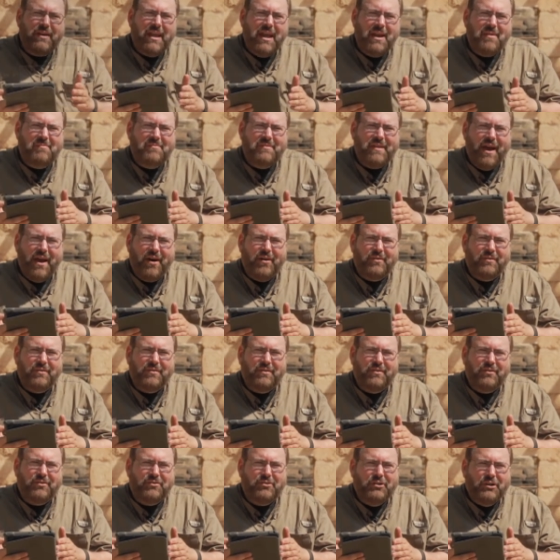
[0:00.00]
came down
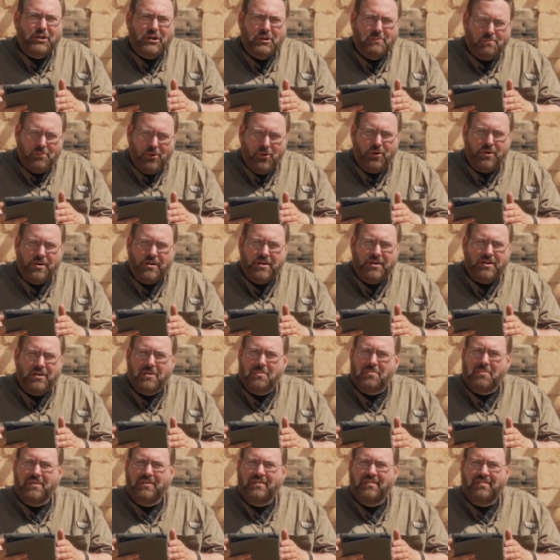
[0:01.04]
to
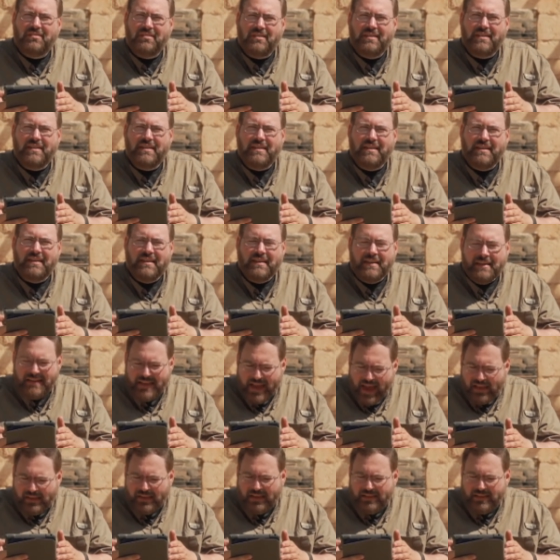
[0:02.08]
Capernaum, a city in
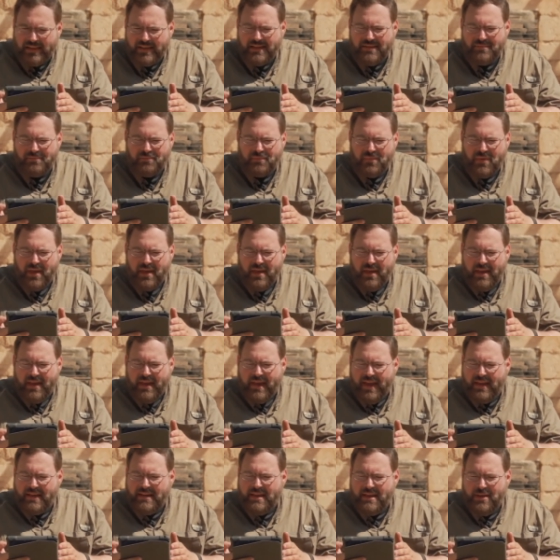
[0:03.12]
Galilee,
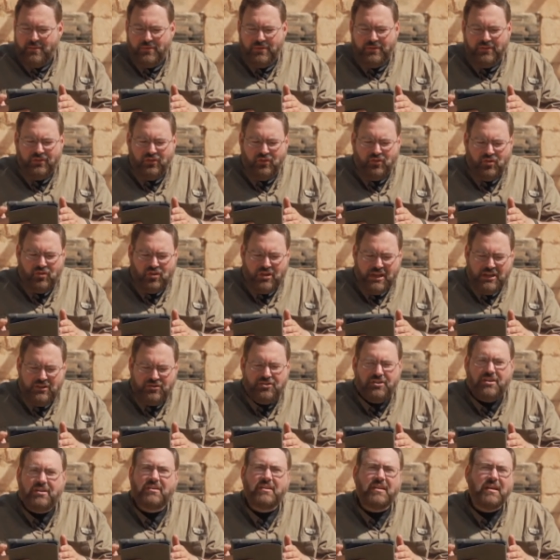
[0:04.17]
and he was
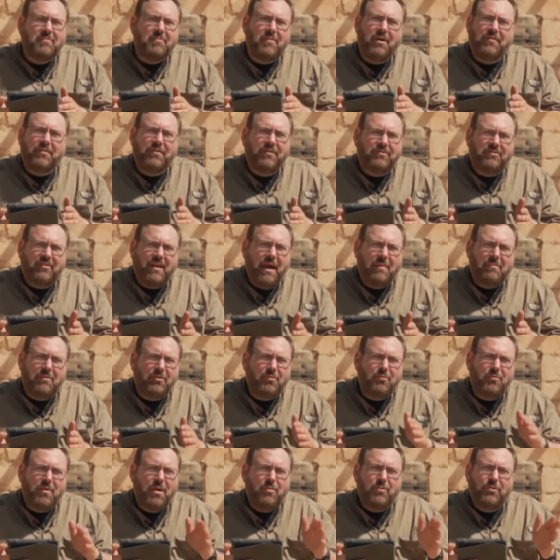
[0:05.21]
teaching them on the Sabbath.
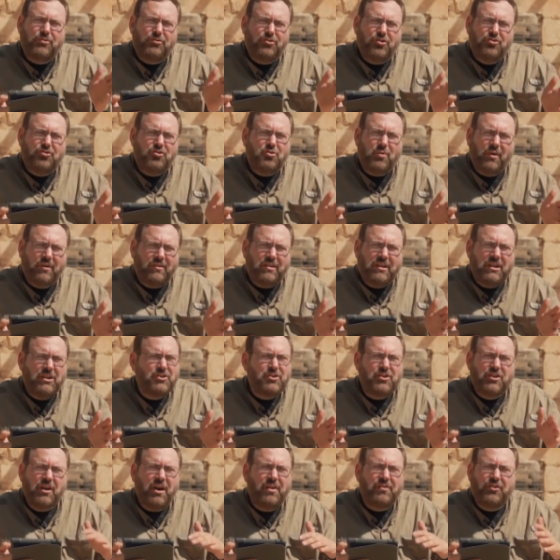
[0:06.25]
Where was Yeshua
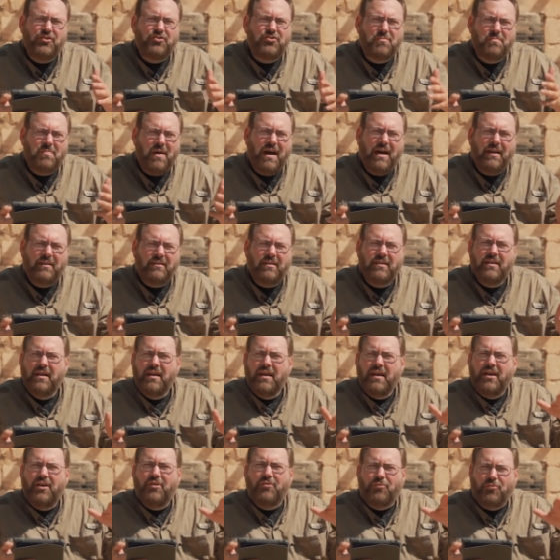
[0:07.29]
teaching on the Shabbat?
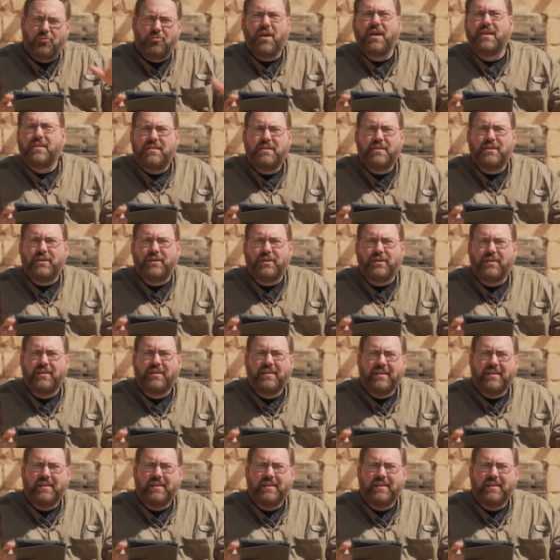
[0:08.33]
Right here